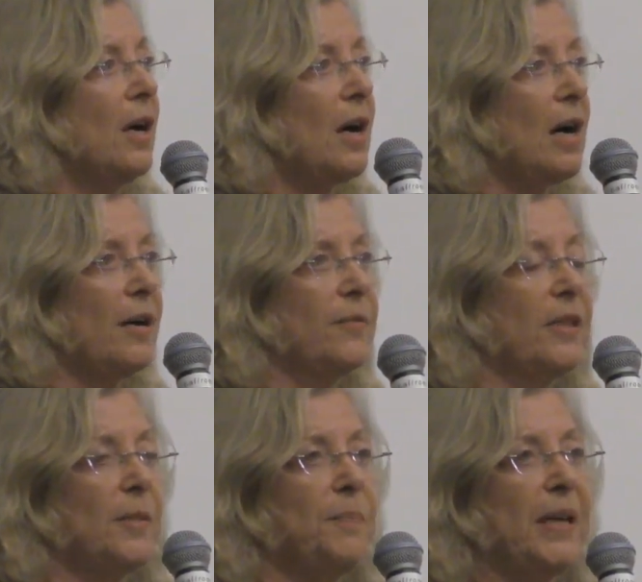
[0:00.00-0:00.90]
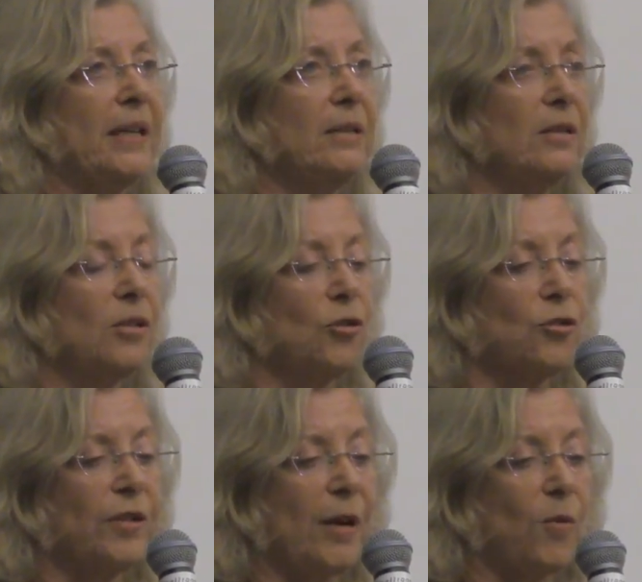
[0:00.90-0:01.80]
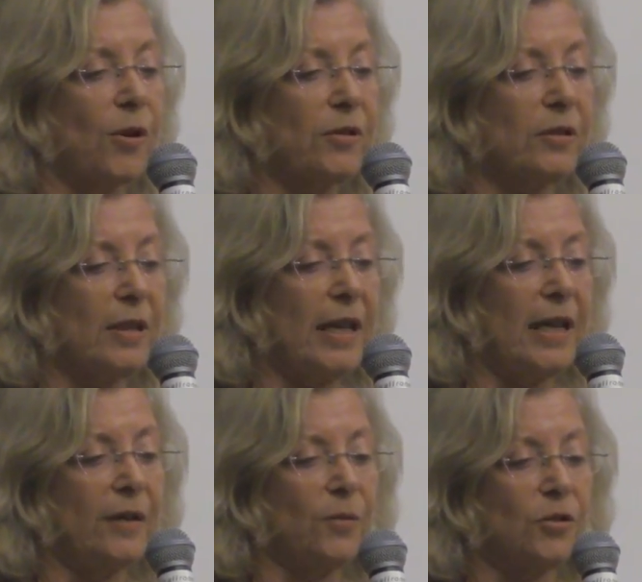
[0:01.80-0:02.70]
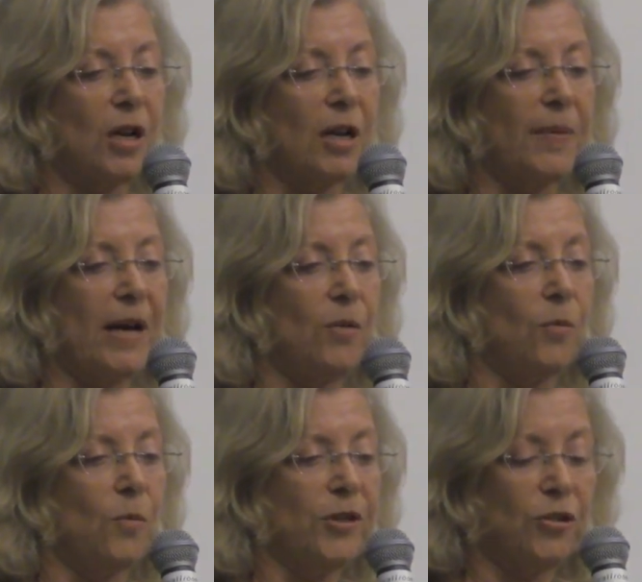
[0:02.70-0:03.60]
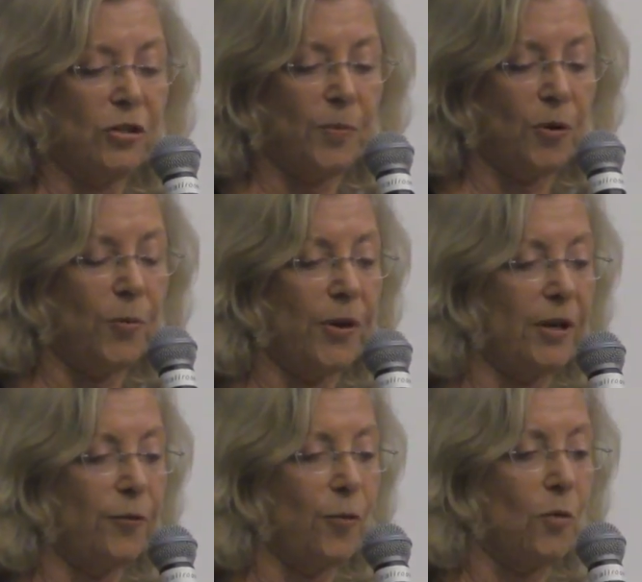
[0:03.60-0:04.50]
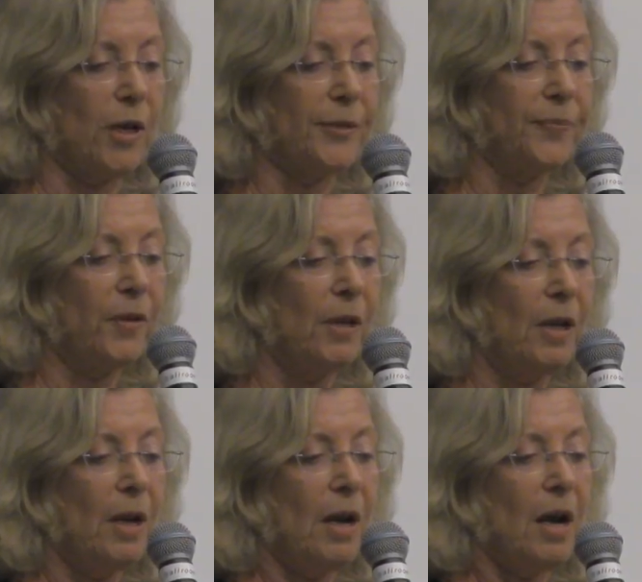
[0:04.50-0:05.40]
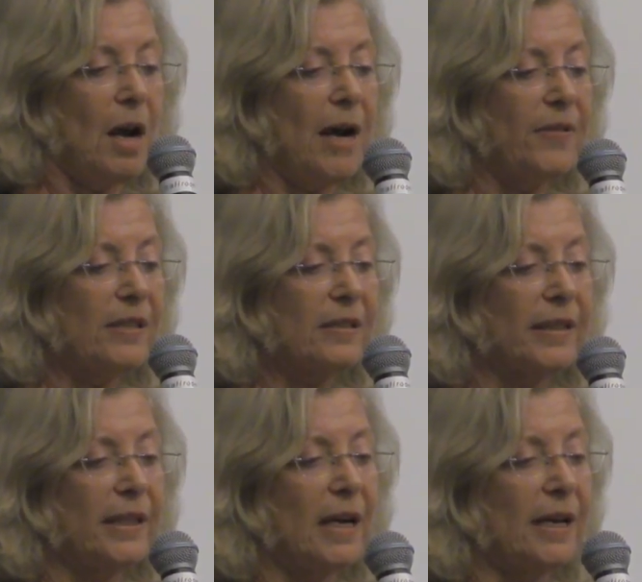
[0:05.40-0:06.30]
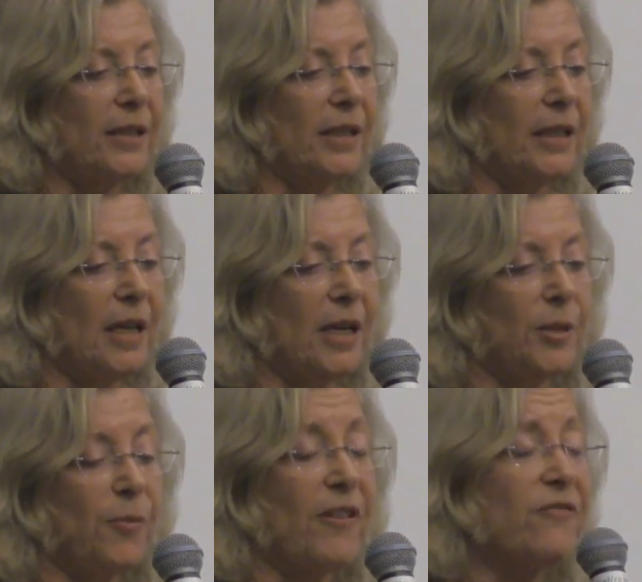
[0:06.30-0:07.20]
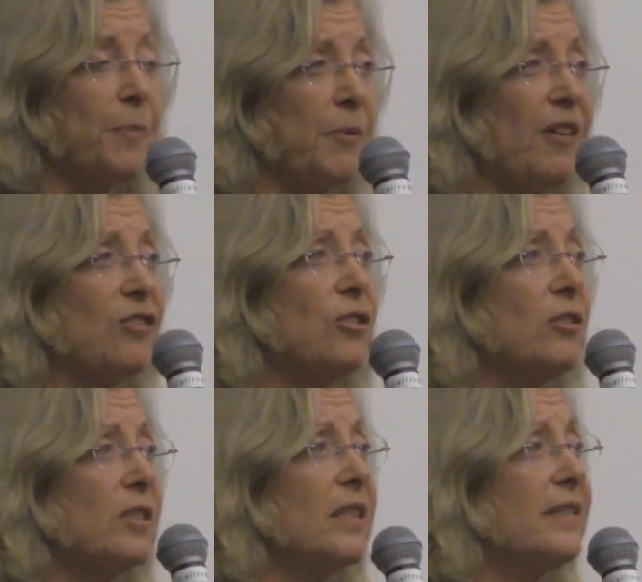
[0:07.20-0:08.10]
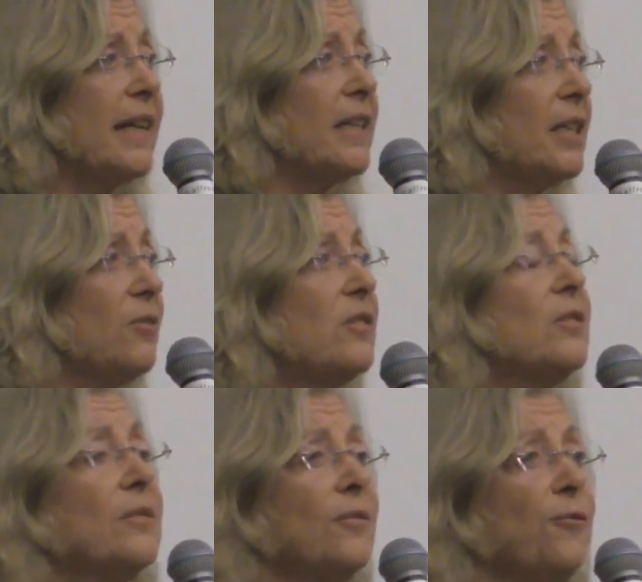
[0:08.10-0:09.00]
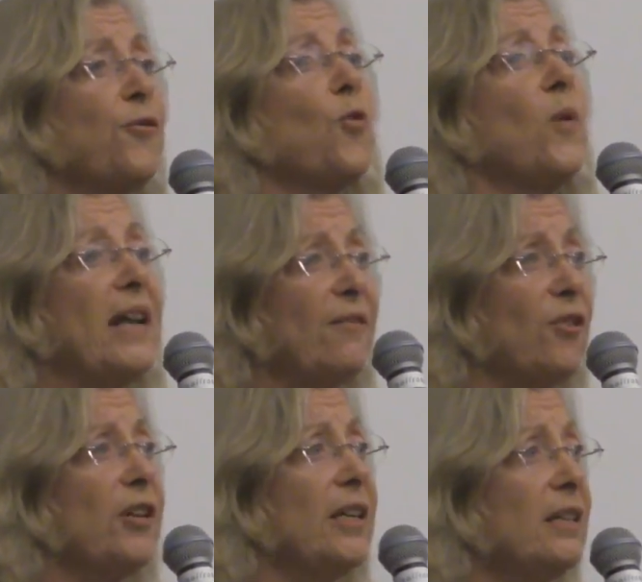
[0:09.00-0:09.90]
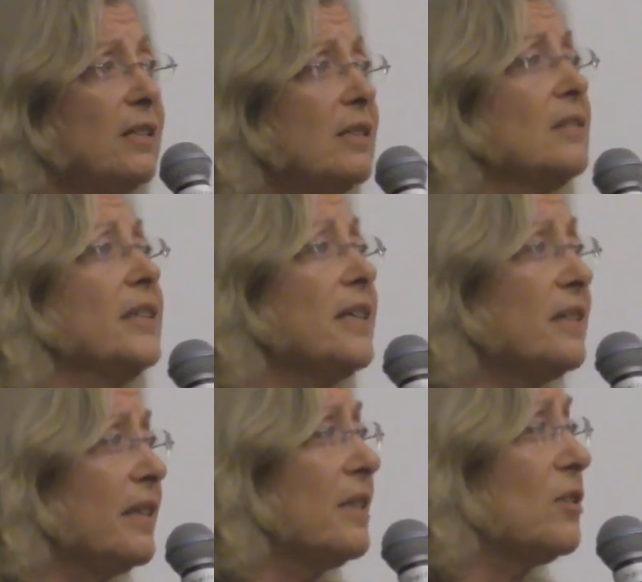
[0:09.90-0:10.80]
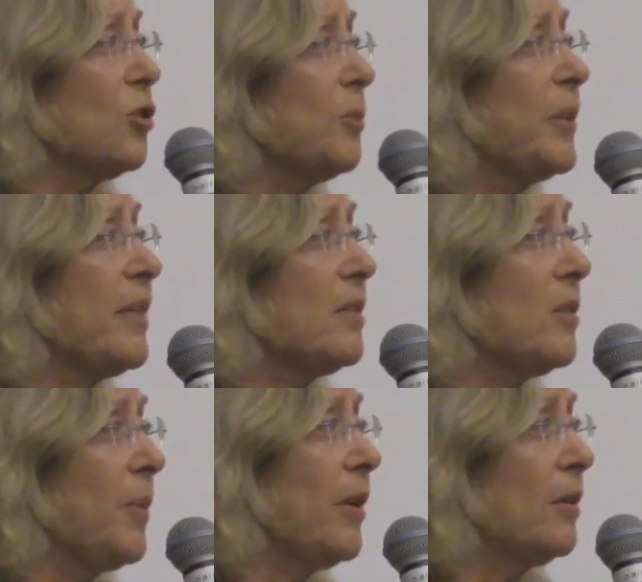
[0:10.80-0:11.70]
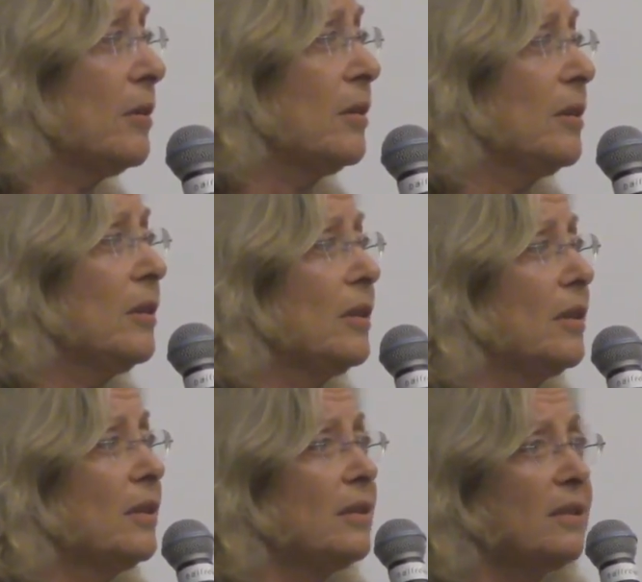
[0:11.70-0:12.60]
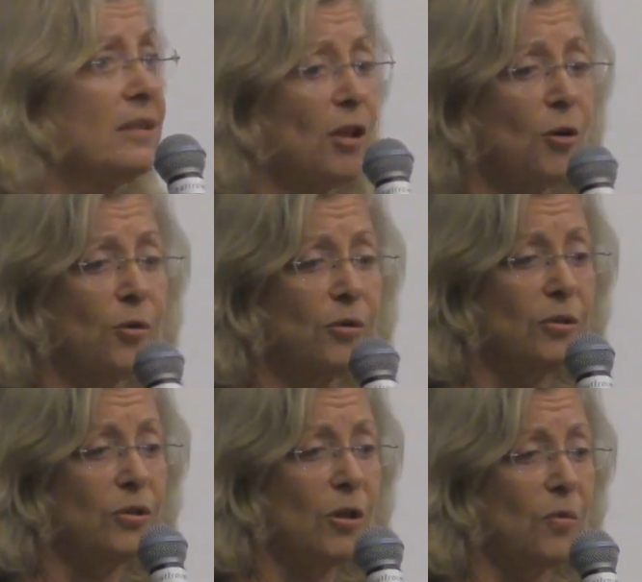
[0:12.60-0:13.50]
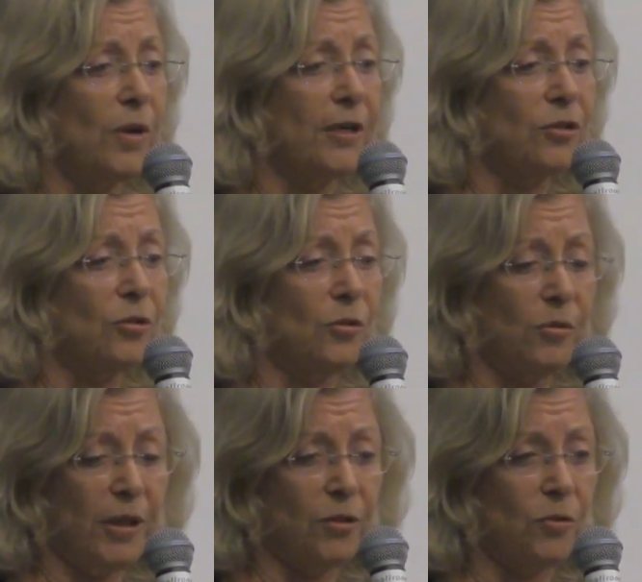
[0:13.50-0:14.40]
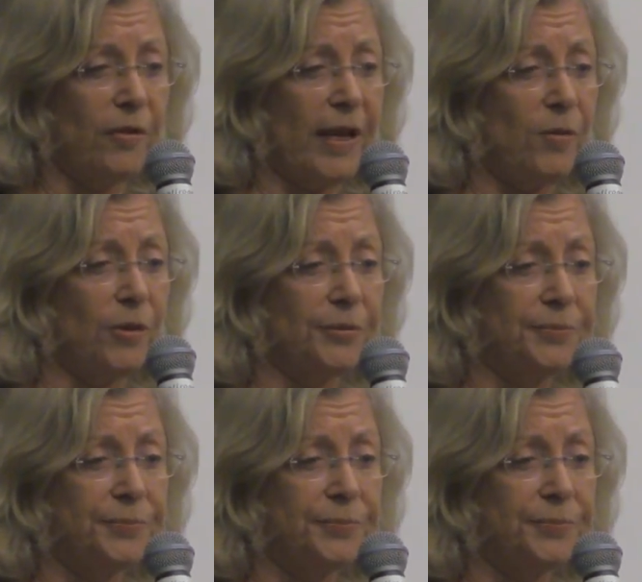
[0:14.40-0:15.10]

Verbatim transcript: um, the big social networks, and we'll talk about which is appropriate for what. Obviously, on the, uh, the prof professionals and executives, for whatever it is, LinkedIn is a good place to be. So you don't want to ignore that one.